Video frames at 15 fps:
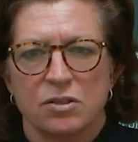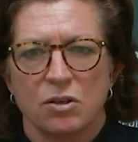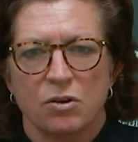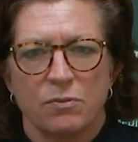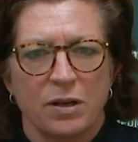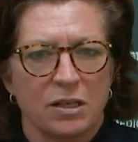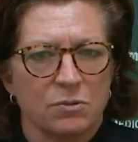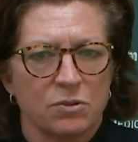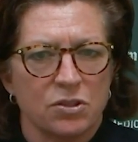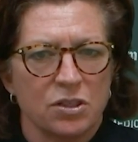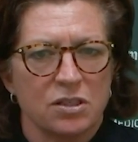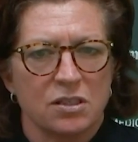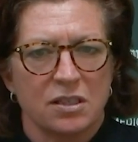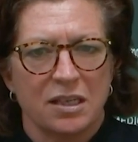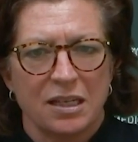So we might as well
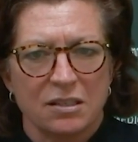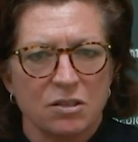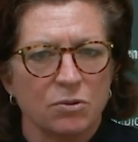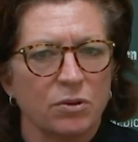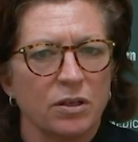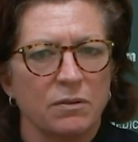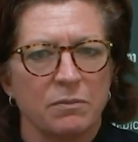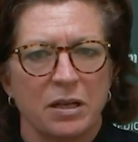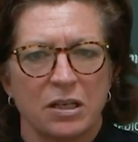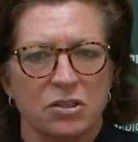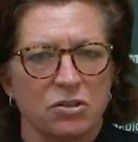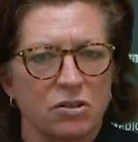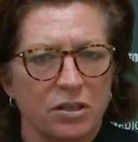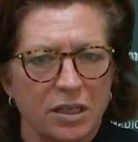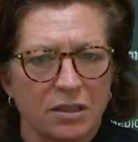just get to it, make
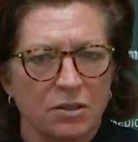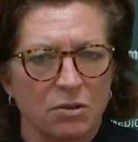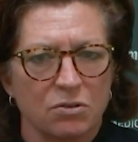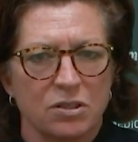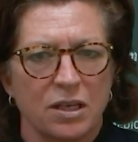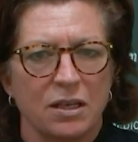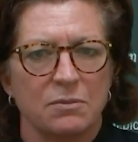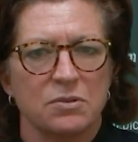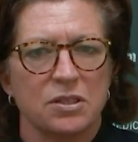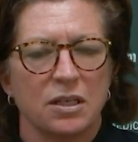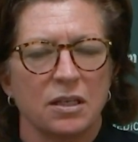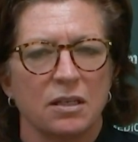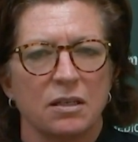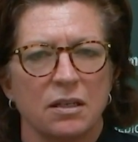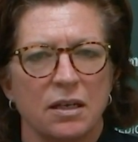sure you get those games
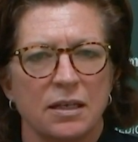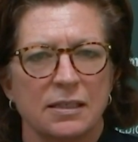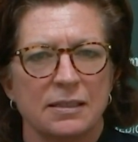in.